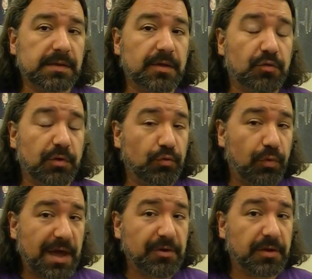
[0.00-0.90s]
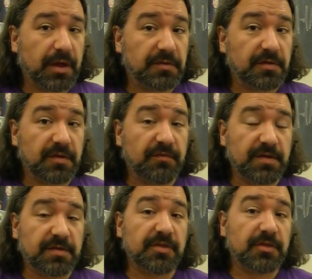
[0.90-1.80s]
So what Weiner does is
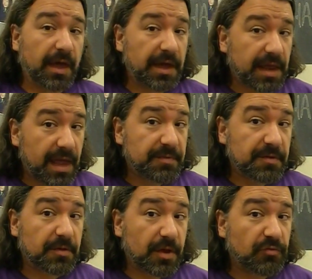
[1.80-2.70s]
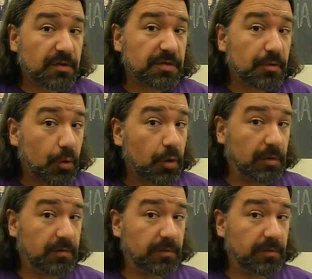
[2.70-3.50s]
visit the 9 happiest countries in the world,